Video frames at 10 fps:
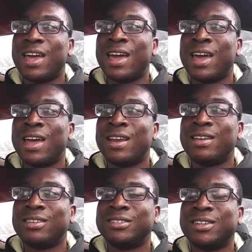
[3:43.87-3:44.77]

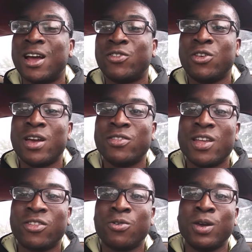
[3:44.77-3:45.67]
And I'll see you guys
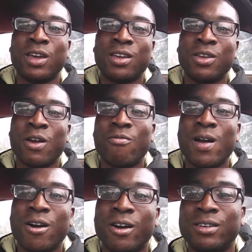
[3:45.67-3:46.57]
next week. You have
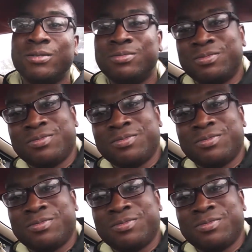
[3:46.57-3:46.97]
my heart.